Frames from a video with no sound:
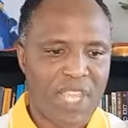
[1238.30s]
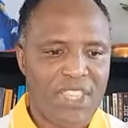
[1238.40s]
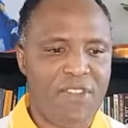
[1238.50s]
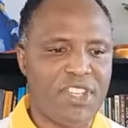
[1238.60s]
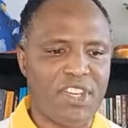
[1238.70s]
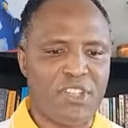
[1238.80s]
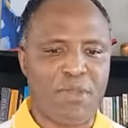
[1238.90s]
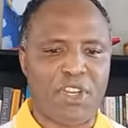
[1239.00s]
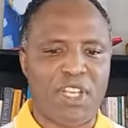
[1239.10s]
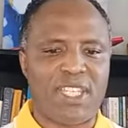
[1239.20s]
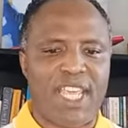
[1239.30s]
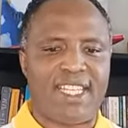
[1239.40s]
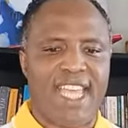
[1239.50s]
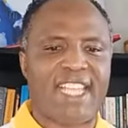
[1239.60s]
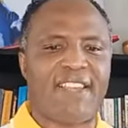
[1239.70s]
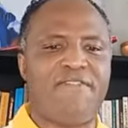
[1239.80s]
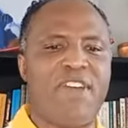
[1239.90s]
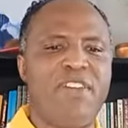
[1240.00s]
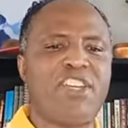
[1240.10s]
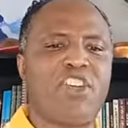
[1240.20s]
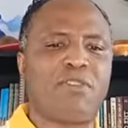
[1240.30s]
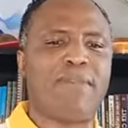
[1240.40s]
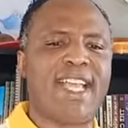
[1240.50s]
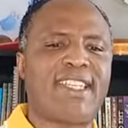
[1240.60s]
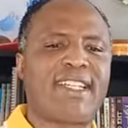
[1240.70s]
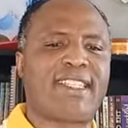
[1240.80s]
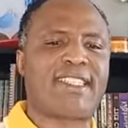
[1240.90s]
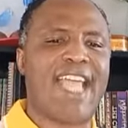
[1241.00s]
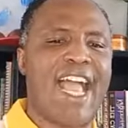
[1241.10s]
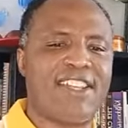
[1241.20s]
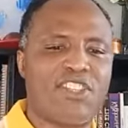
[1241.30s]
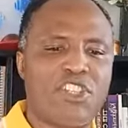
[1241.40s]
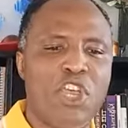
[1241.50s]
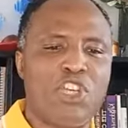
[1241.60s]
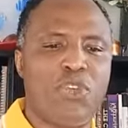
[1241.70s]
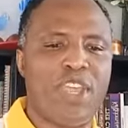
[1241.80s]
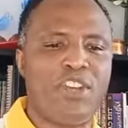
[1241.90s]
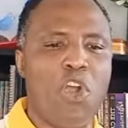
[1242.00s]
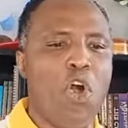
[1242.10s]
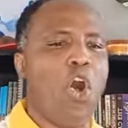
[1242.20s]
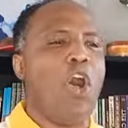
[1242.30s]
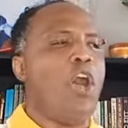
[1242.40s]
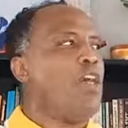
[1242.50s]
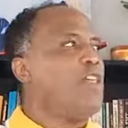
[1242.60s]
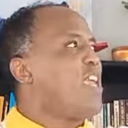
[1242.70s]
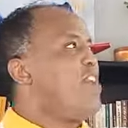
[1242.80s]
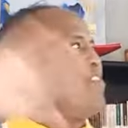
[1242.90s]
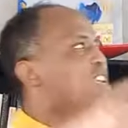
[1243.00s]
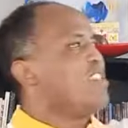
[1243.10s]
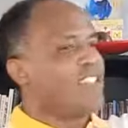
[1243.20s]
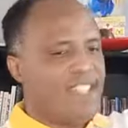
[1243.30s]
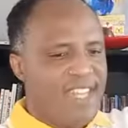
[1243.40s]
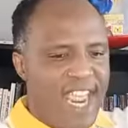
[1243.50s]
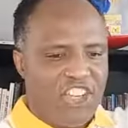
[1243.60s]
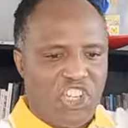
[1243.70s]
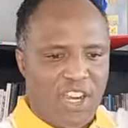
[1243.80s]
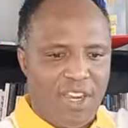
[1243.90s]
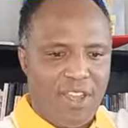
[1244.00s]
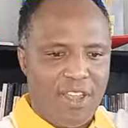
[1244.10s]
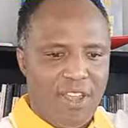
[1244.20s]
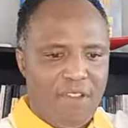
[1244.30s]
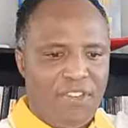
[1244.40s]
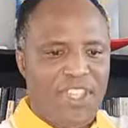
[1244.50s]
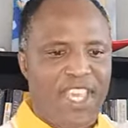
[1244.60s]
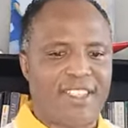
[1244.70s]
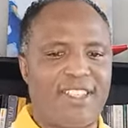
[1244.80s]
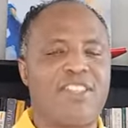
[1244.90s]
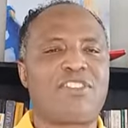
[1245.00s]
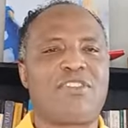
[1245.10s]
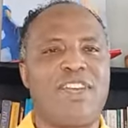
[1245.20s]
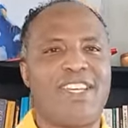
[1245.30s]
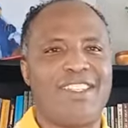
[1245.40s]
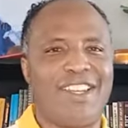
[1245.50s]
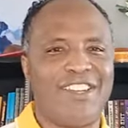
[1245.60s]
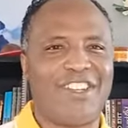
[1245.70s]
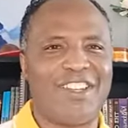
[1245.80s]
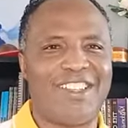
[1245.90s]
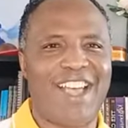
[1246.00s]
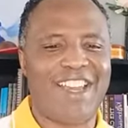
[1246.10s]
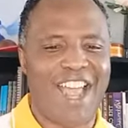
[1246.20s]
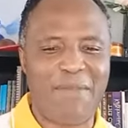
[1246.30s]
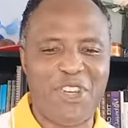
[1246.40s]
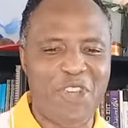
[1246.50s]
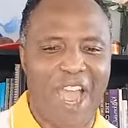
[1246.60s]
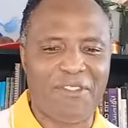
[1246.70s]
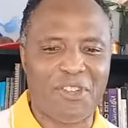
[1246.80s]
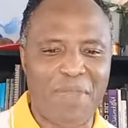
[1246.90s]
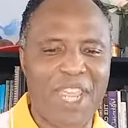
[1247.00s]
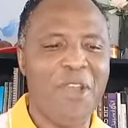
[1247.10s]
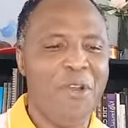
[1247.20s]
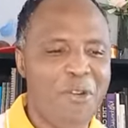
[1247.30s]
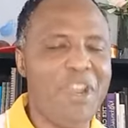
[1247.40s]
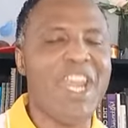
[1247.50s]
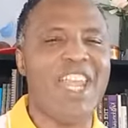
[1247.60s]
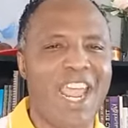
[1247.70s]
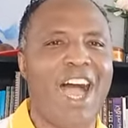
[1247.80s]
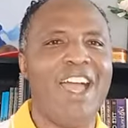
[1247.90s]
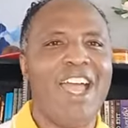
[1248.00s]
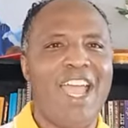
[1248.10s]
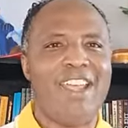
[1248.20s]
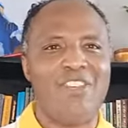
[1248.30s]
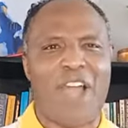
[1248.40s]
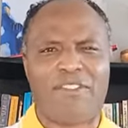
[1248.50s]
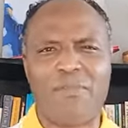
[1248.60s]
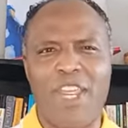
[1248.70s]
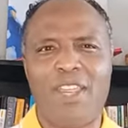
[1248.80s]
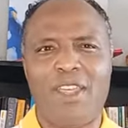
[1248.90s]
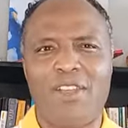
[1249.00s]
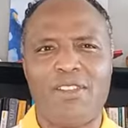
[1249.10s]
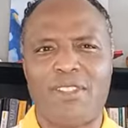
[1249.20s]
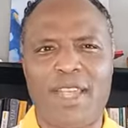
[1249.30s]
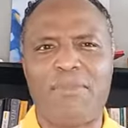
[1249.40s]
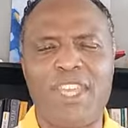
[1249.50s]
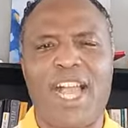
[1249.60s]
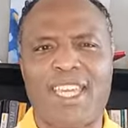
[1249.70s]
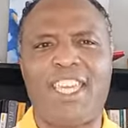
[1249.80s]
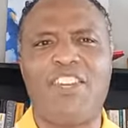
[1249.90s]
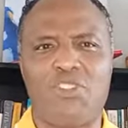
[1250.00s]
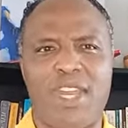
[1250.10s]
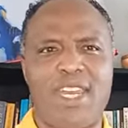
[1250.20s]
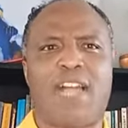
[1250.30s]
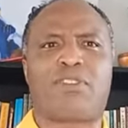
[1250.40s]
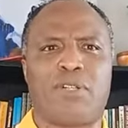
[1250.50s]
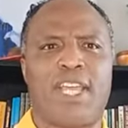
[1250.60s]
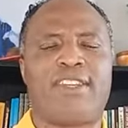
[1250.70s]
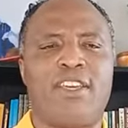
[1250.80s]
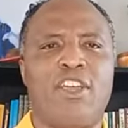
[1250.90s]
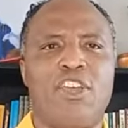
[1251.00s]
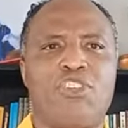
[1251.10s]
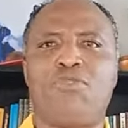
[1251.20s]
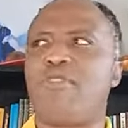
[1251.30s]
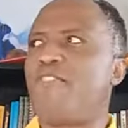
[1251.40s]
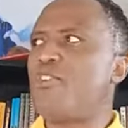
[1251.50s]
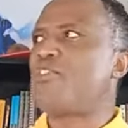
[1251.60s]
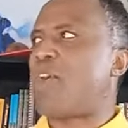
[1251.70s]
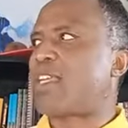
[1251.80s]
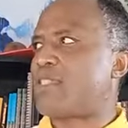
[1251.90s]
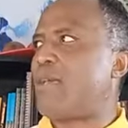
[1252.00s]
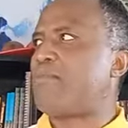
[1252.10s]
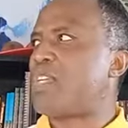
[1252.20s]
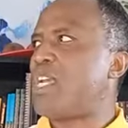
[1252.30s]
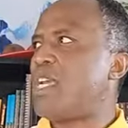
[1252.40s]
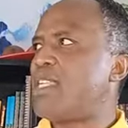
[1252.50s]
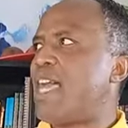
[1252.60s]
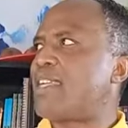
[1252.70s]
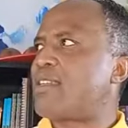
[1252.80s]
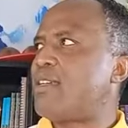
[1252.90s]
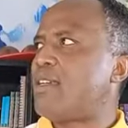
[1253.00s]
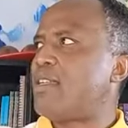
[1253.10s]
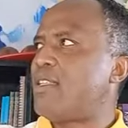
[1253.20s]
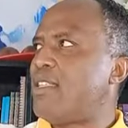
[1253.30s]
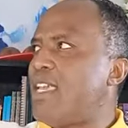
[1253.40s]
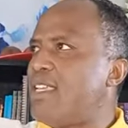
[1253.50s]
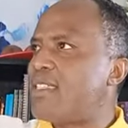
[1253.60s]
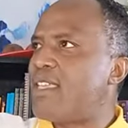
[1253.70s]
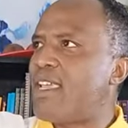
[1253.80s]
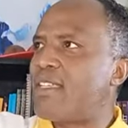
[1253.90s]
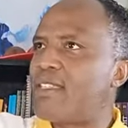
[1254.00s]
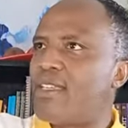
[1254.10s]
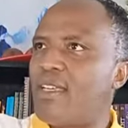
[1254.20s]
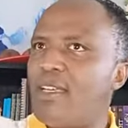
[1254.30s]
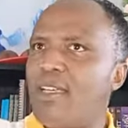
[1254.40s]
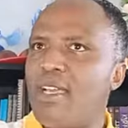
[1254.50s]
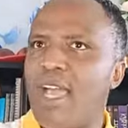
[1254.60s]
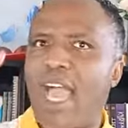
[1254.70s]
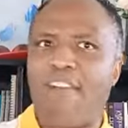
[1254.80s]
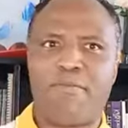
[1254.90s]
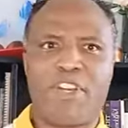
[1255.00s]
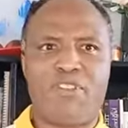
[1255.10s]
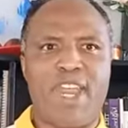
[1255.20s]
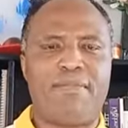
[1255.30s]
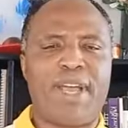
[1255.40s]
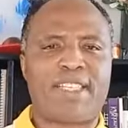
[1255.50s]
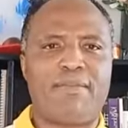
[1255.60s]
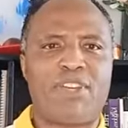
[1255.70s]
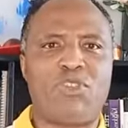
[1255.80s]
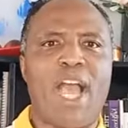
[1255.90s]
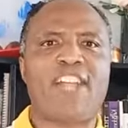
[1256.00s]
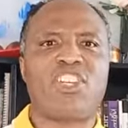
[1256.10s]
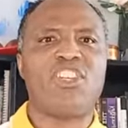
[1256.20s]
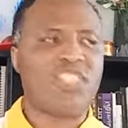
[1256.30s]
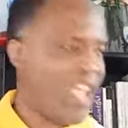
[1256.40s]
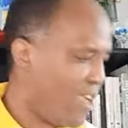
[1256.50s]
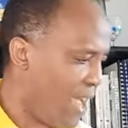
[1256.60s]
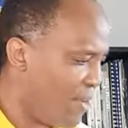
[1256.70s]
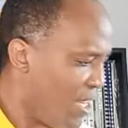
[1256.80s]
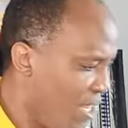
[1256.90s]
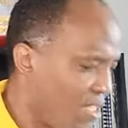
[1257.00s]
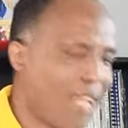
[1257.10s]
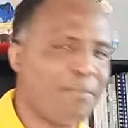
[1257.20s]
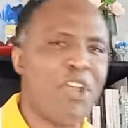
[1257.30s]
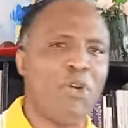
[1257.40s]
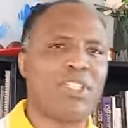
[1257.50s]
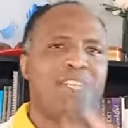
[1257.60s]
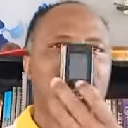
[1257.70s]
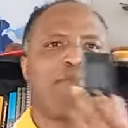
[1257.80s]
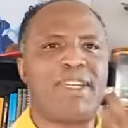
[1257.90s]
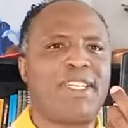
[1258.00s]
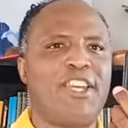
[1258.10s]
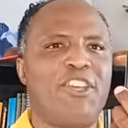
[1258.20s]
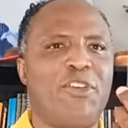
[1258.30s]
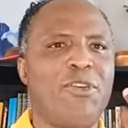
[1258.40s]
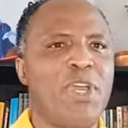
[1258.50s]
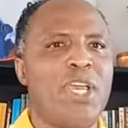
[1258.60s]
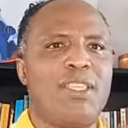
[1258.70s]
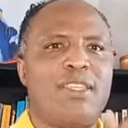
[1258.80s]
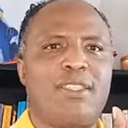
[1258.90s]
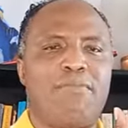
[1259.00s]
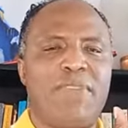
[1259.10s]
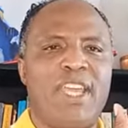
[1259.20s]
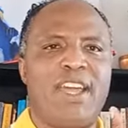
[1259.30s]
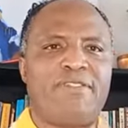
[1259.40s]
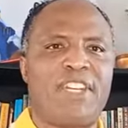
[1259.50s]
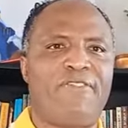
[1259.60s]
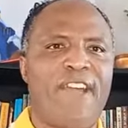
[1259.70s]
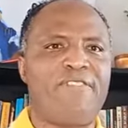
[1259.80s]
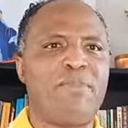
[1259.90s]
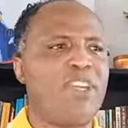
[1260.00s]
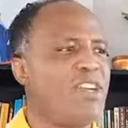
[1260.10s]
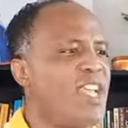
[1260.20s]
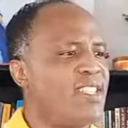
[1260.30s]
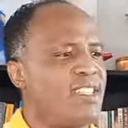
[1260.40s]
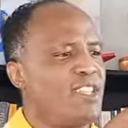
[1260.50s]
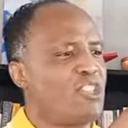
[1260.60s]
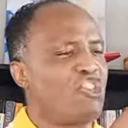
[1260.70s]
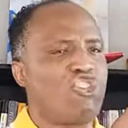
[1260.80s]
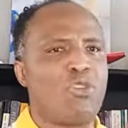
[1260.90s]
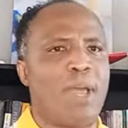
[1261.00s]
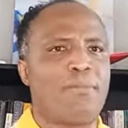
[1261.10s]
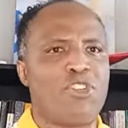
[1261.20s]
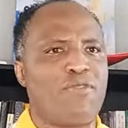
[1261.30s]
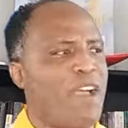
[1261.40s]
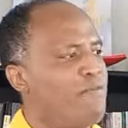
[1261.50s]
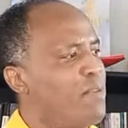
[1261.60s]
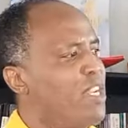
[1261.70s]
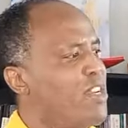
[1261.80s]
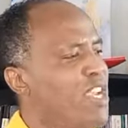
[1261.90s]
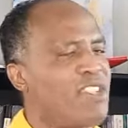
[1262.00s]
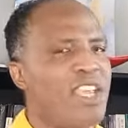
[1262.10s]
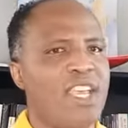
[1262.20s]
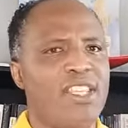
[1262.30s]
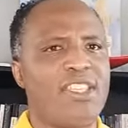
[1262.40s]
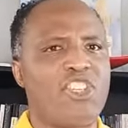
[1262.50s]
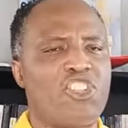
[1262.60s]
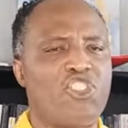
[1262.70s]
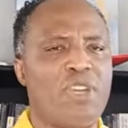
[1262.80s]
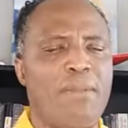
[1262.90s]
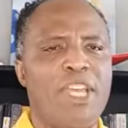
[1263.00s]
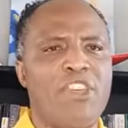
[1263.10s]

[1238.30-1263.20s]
The reason is because it takes a very dogmatic stance to ignore all the evidence in nature for the existence of an intelligent designer. I mean, you have to be really, eh, you have to be something akin to a knucklehead to refuse to accept that these things have been created by someone. To actually say, I mean, it's like me holding this up and telling you, this appeared after 5 million years. It's just showed up. You know, 5 billion years. This just showed up.